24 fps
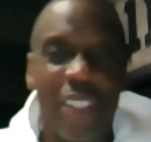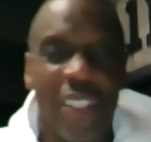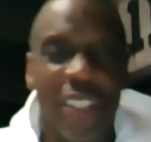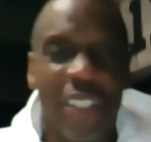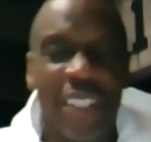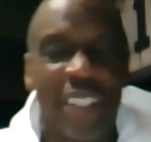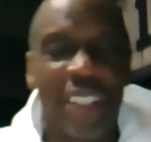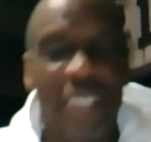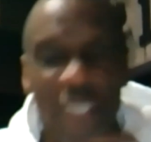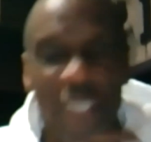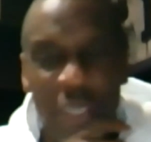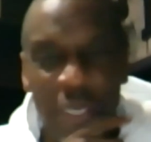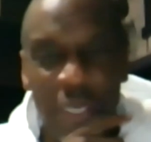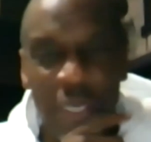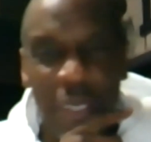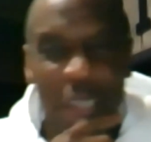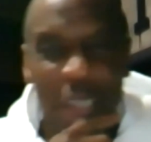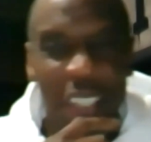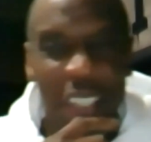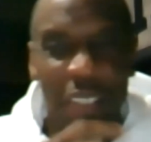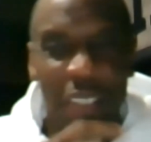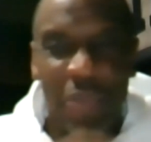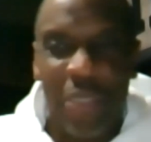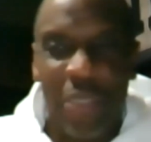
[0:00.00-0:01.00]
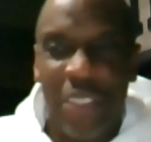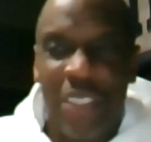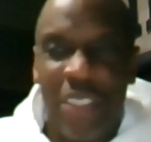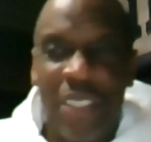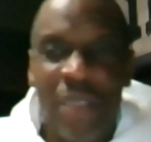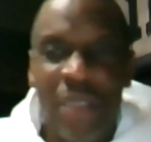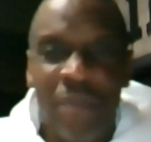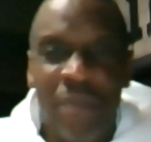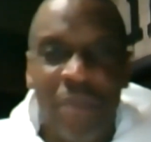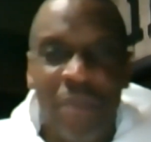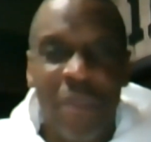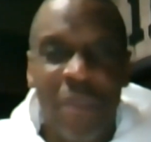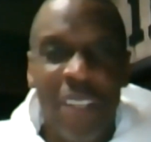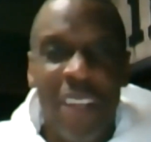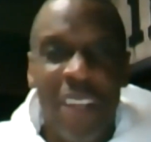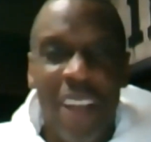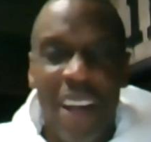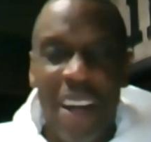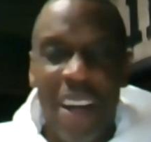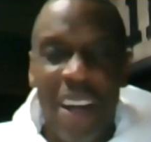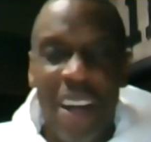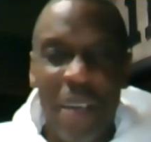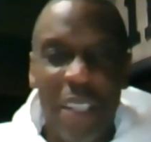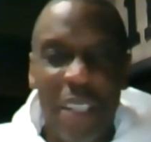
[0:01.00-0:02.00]
at all. What's amazing was
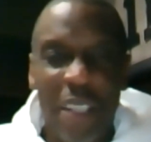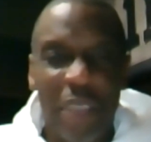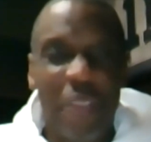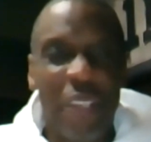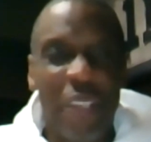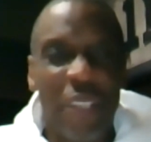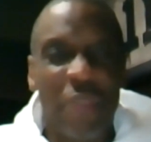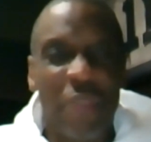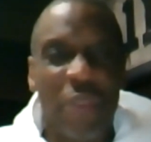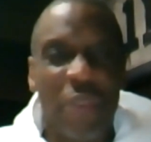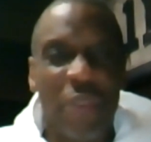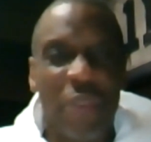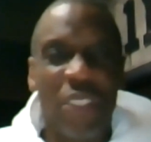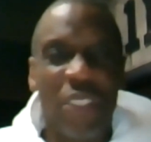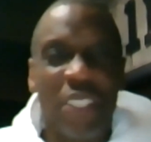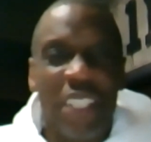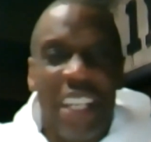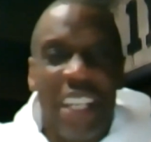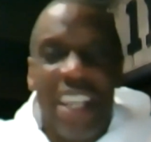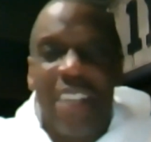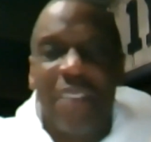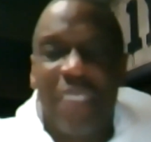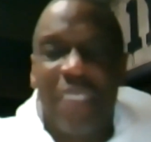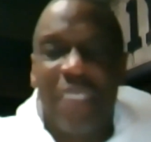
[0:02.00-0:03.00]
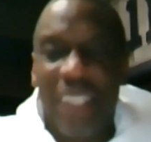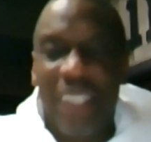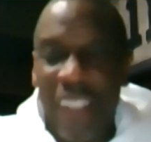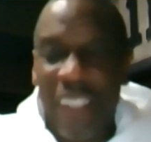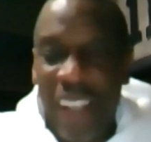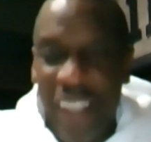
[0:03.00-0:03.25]
I was very fortunate to have